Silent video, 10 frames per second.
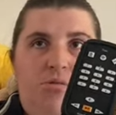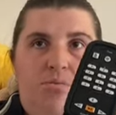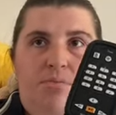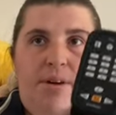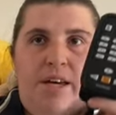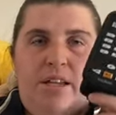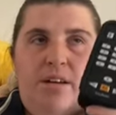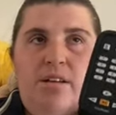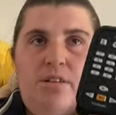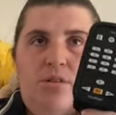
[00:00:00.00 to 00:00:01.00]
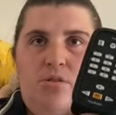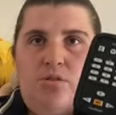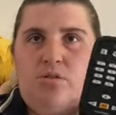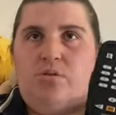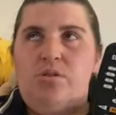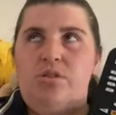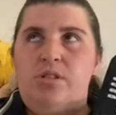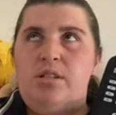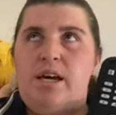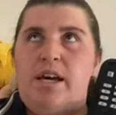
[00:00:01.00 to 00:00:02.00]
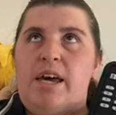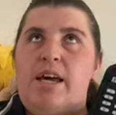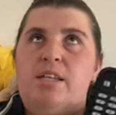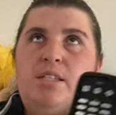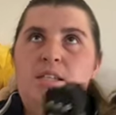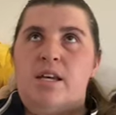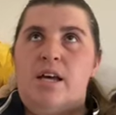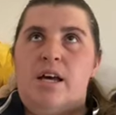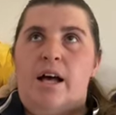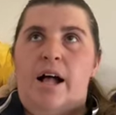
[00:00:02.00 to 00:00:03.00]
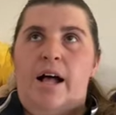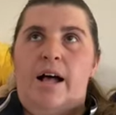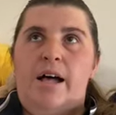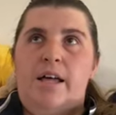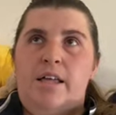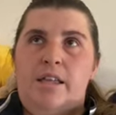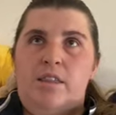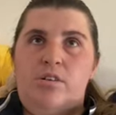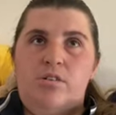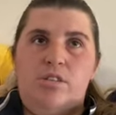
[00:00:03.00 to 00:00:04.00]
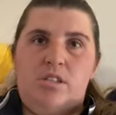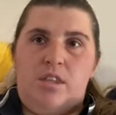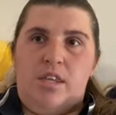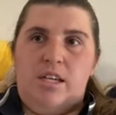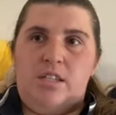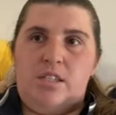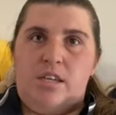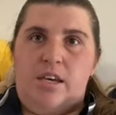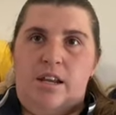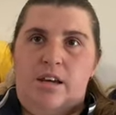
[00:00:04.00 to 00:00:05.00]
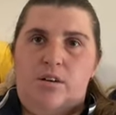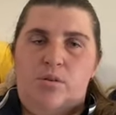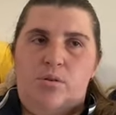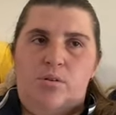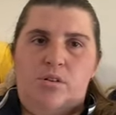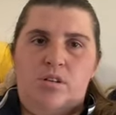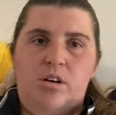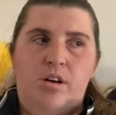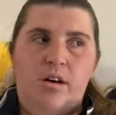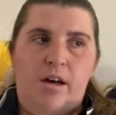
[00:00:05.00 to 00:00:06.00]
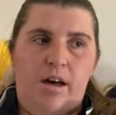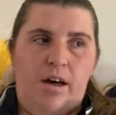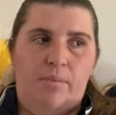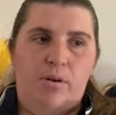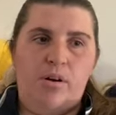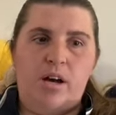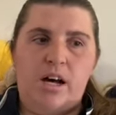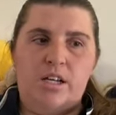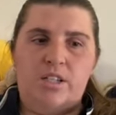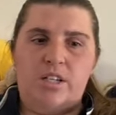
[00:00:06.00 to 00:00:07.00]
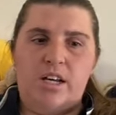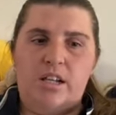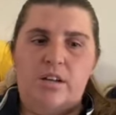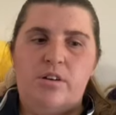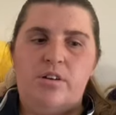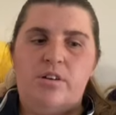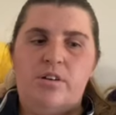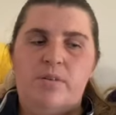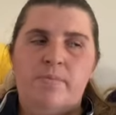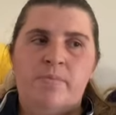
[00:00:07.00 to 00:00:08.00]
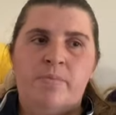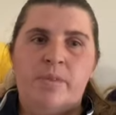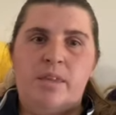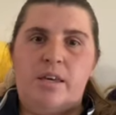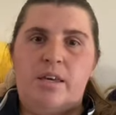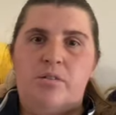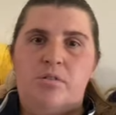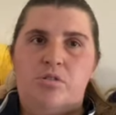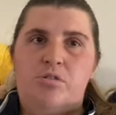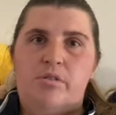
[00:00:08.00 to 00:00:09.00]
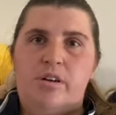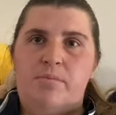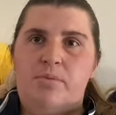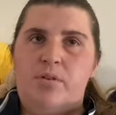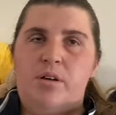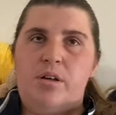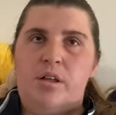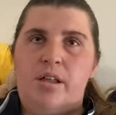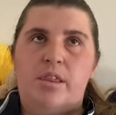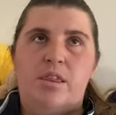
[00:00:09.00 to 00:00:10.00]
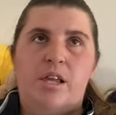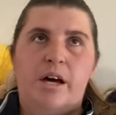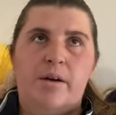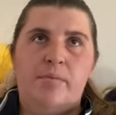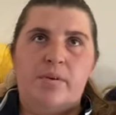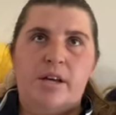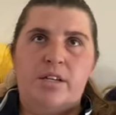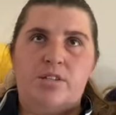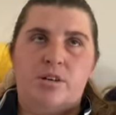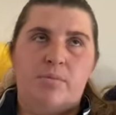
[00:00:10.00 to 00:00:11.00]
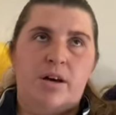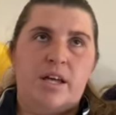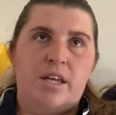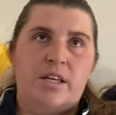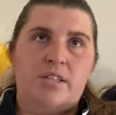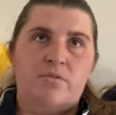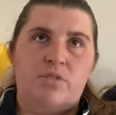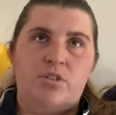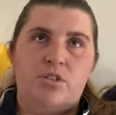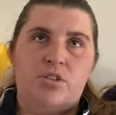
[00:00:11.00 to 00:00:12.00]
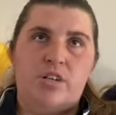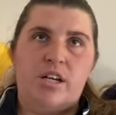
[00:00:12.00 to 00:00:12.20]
read those sources, I guess. Those things can include podcast download, your talking book library, so mine is Vision Australia